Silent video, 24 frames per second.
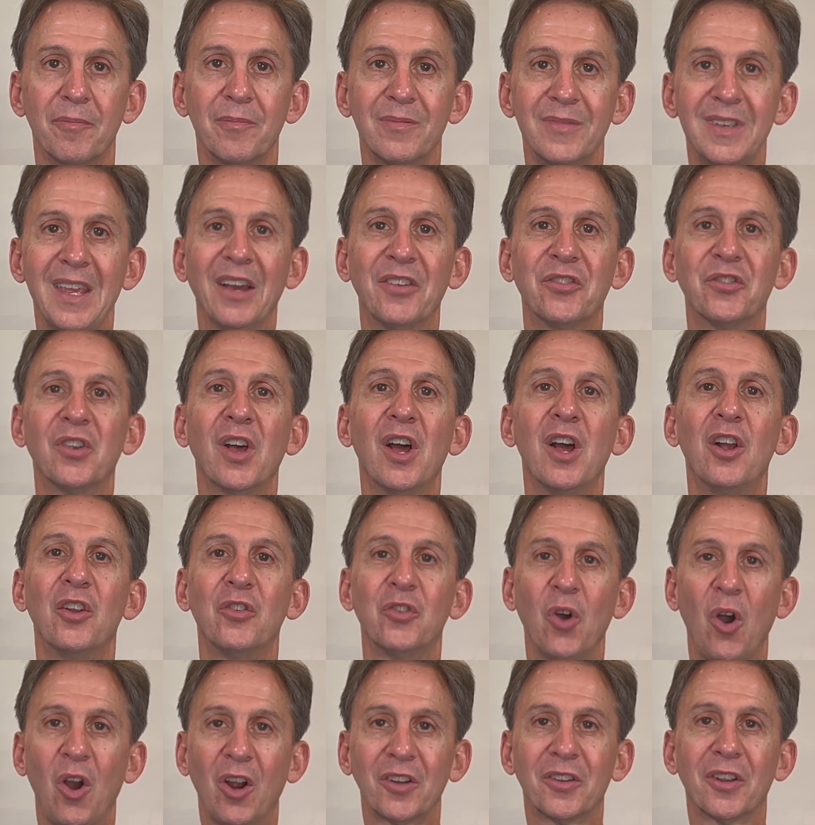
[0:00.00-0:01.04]
Yes,
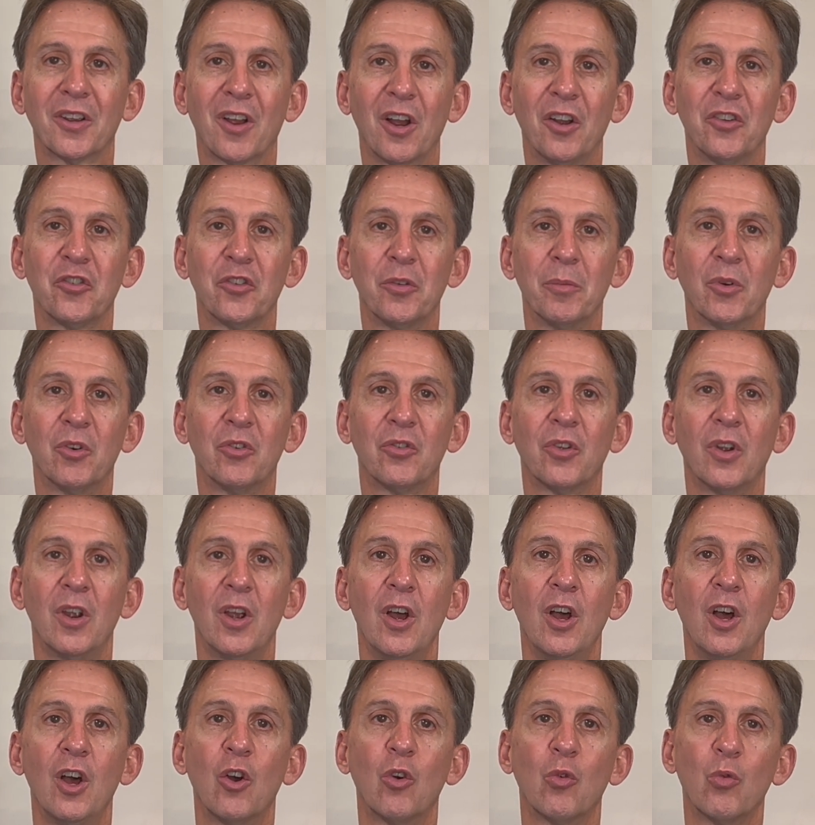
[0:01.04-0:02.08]
talk to customers.
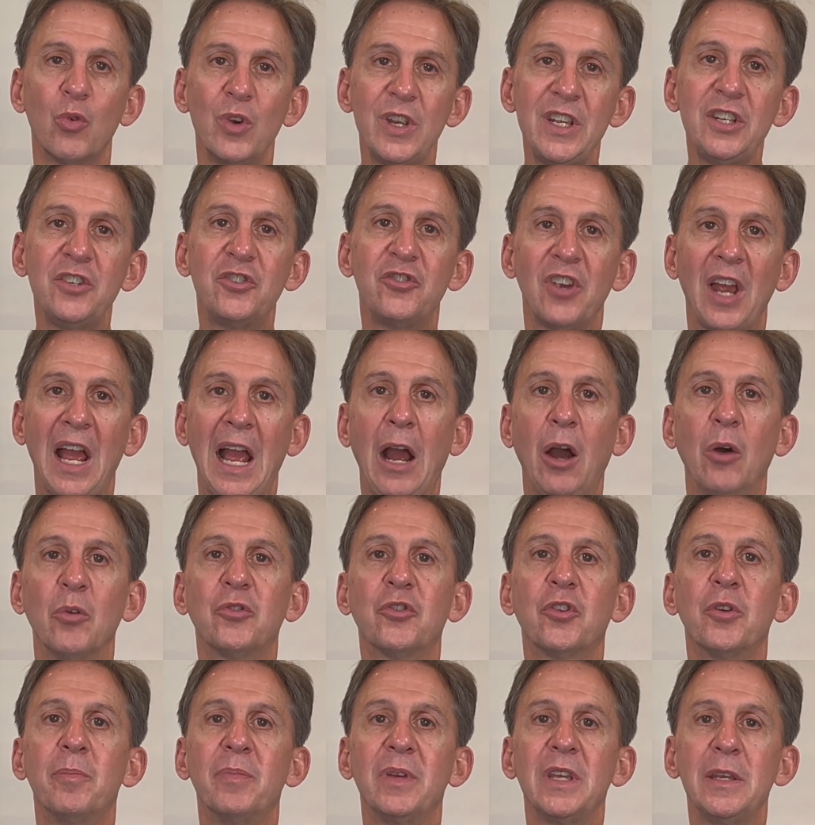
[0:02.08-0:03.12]
Reach out
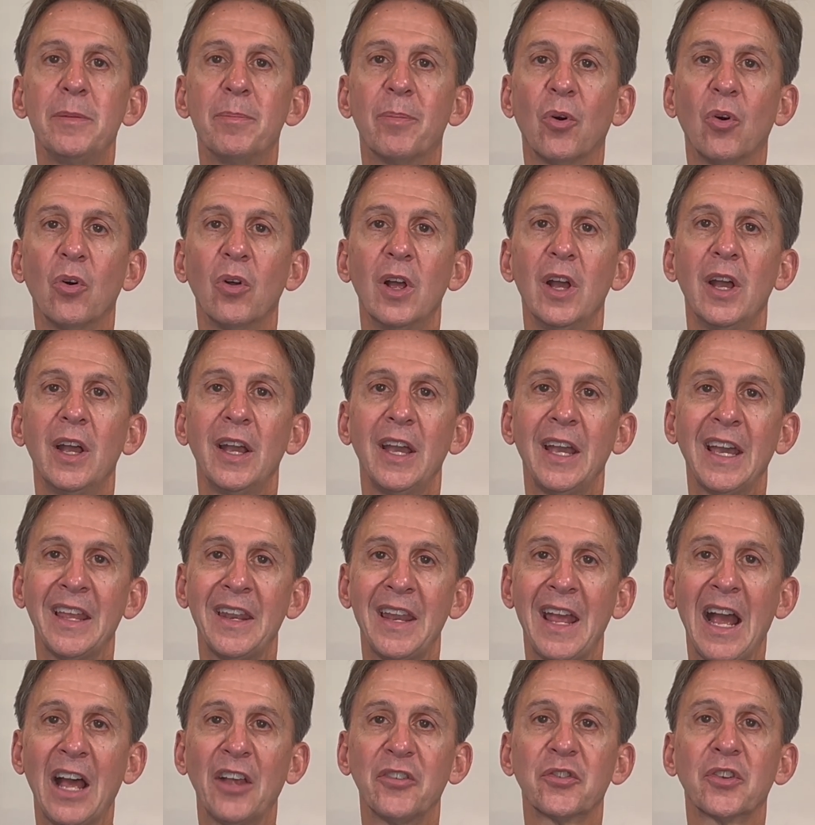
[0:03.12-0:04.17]
to people and
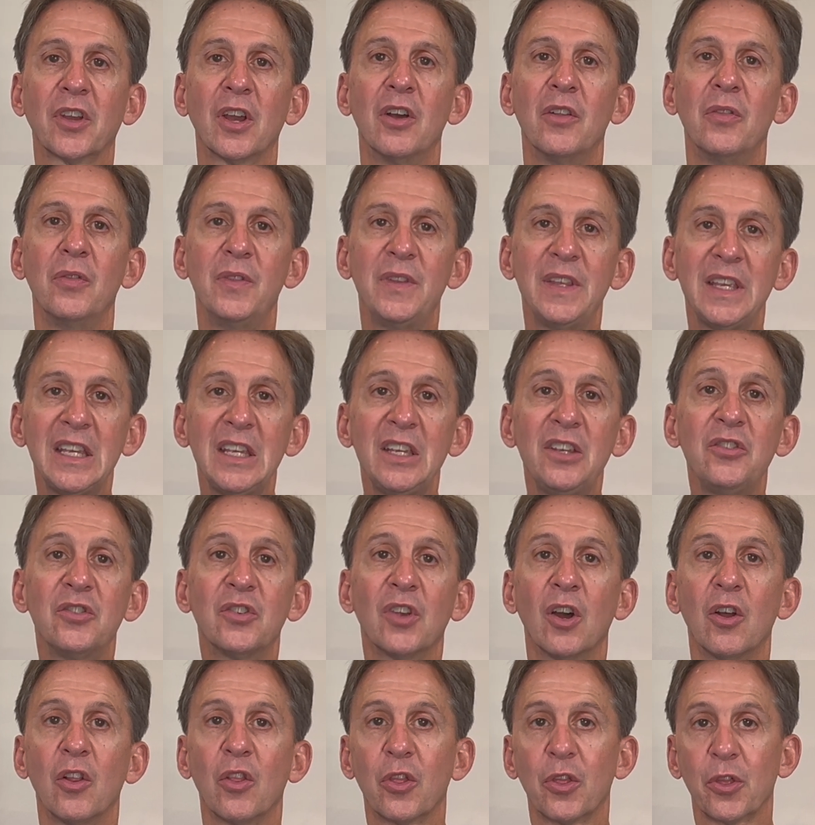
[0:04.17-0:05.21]
ask these
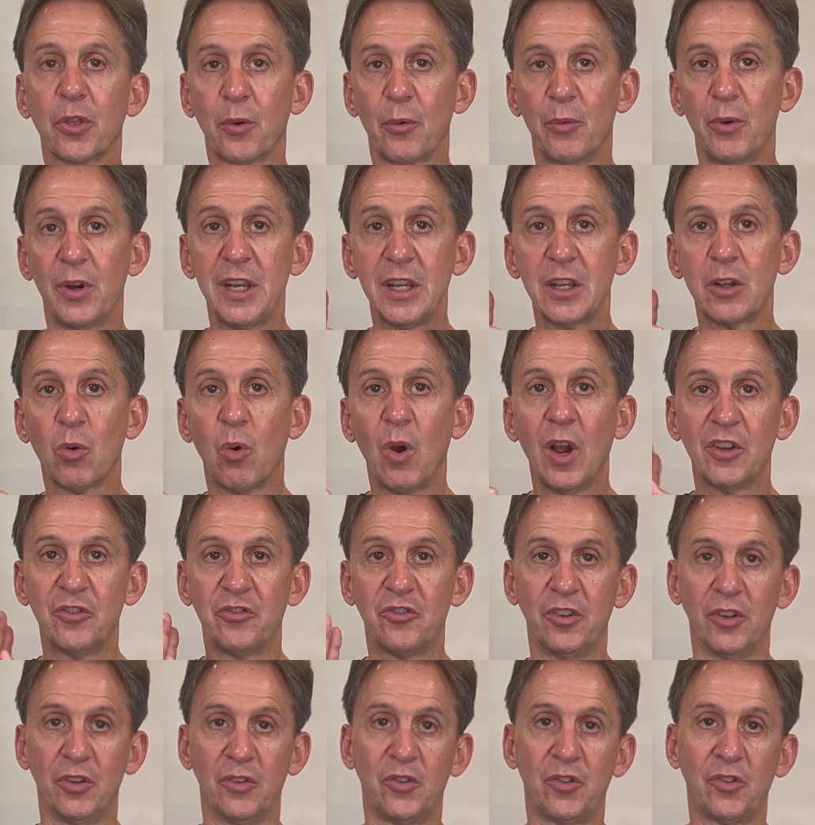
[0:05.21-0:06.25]
3
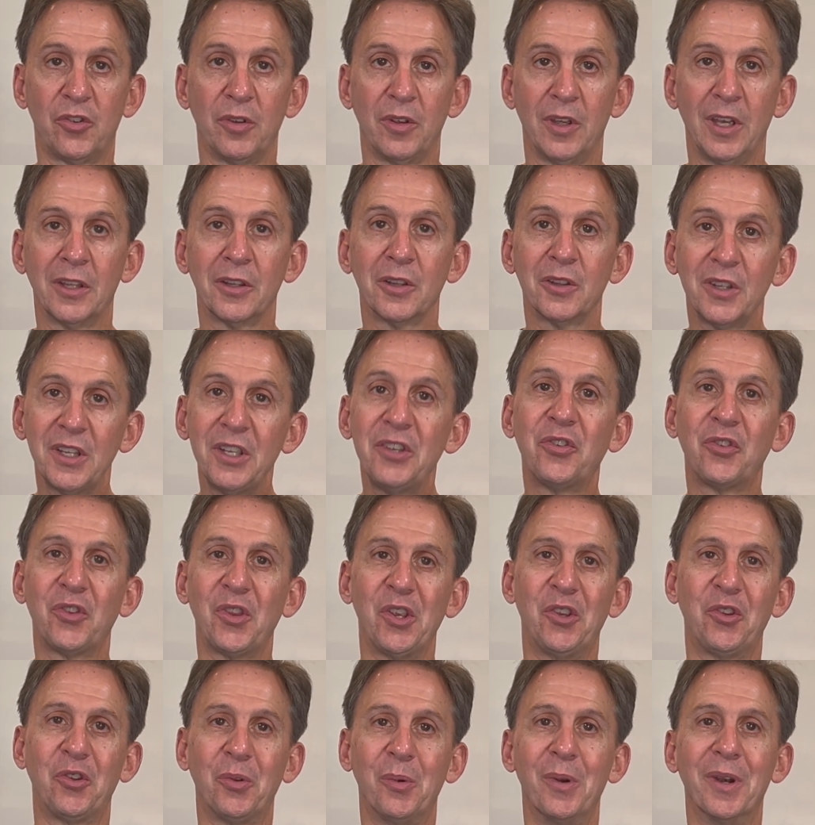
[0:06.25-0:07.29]
questions, at least
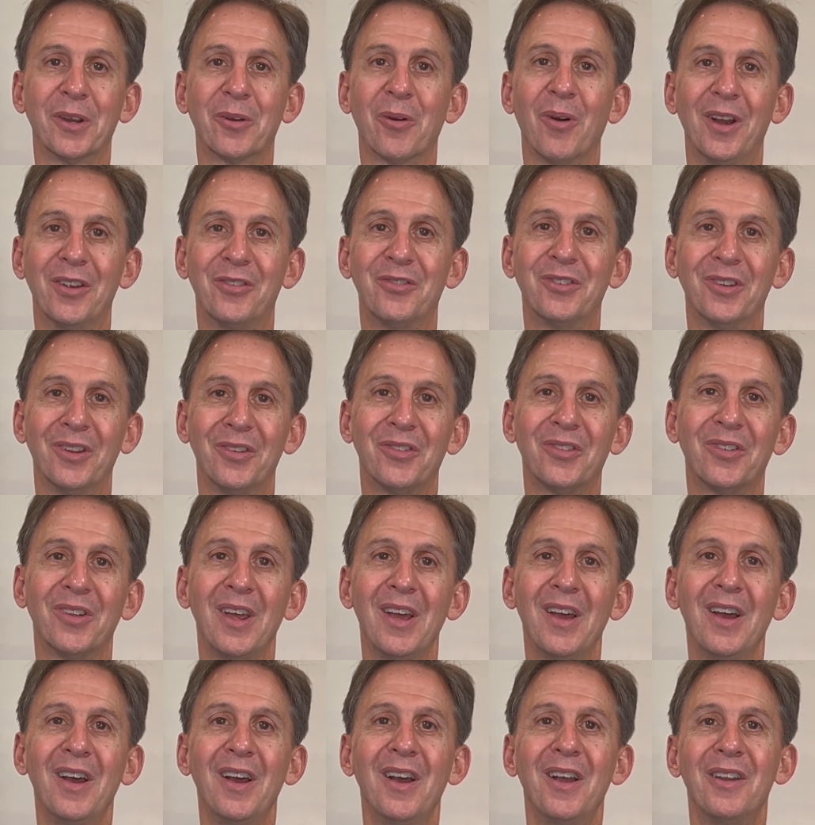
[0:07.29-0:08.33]
these 3 questions.
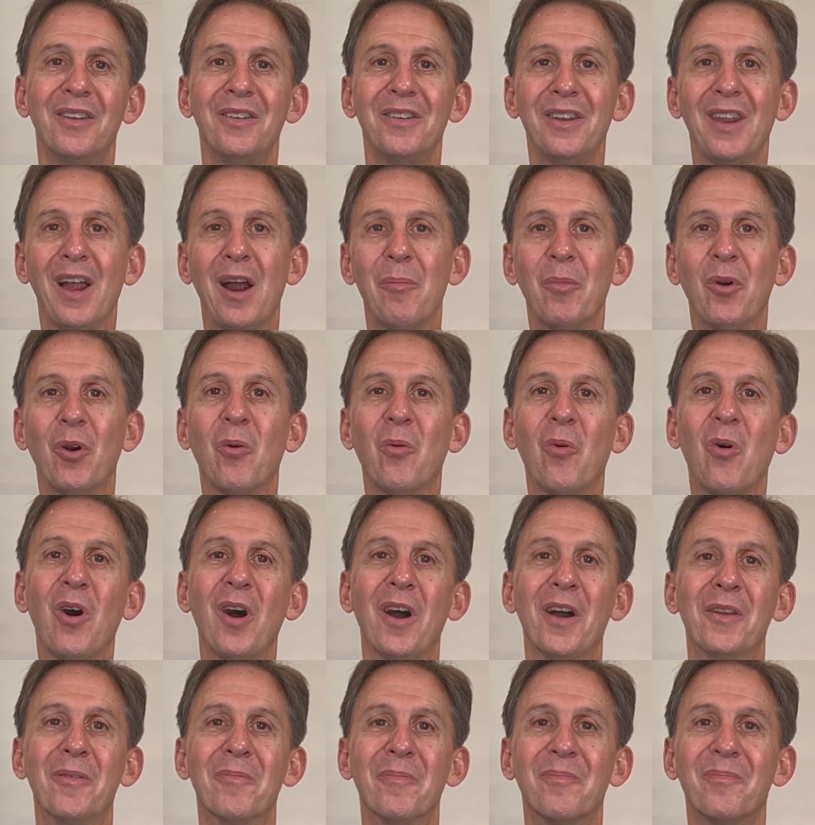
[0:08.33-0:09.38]
Number
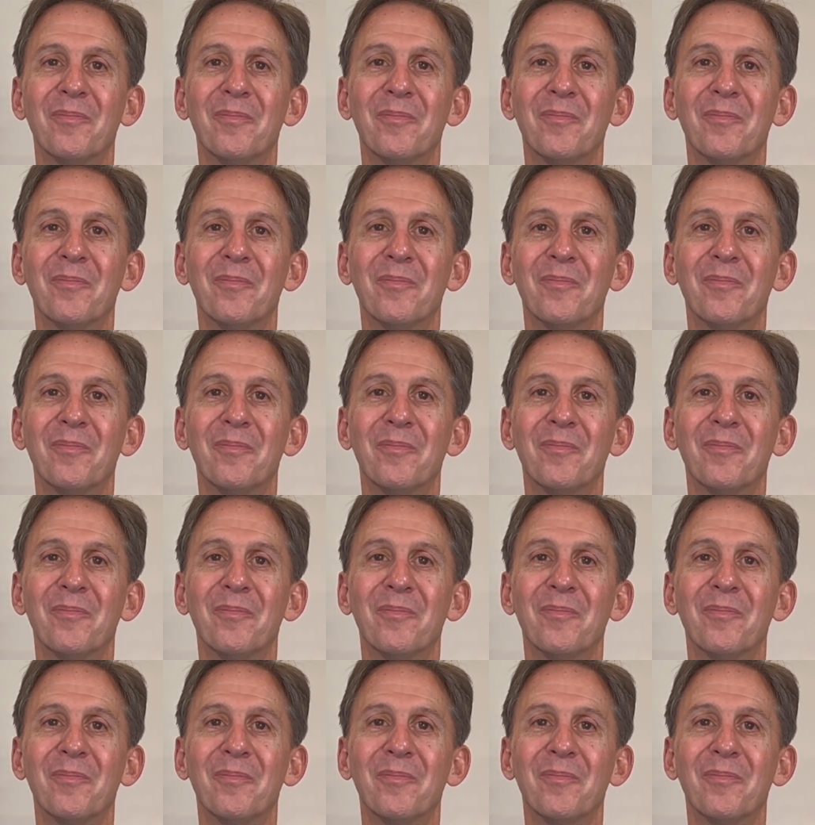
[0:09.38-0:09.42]
1,